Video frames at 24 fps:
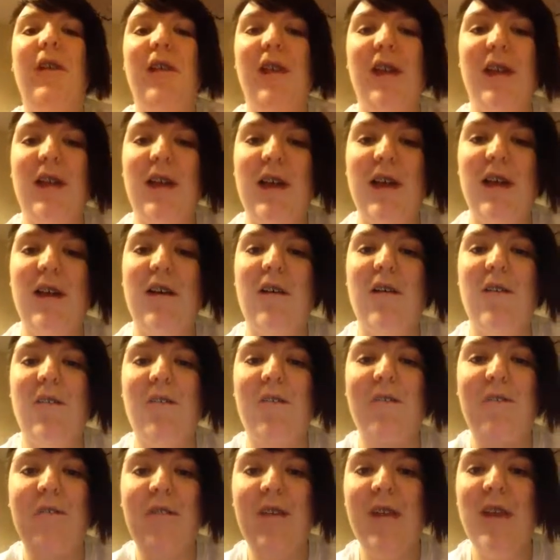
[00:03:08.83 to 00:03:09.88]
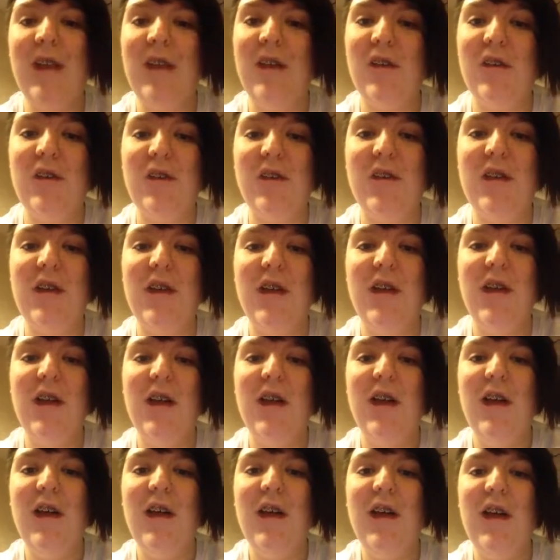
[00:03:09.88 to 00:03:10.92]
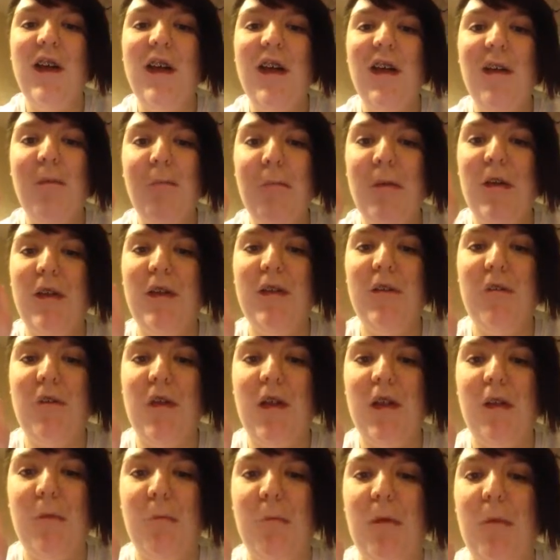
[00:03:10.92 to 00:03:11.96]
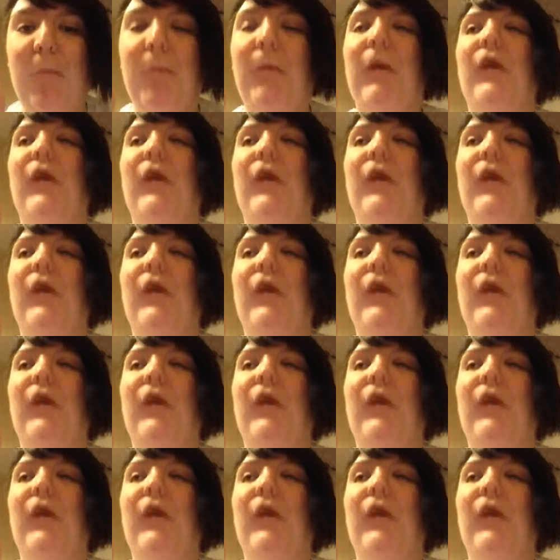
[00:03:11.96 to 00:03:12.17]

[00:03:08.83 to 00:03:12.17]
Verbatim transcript: God's sake, I finished Prisoner of Azkaban,